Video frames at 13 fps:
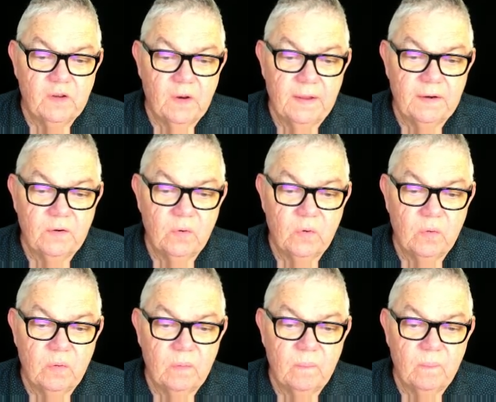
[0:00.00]
select
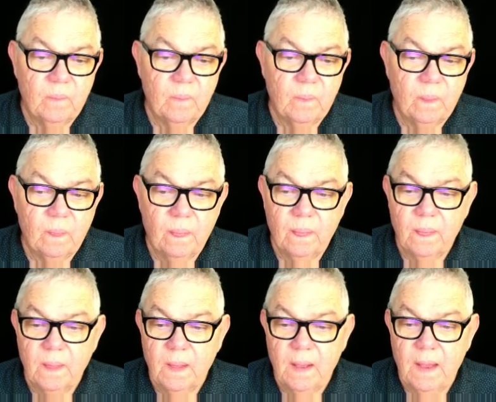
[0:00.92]
all
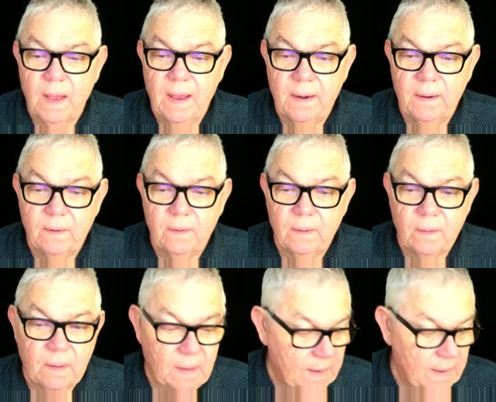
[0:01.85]
and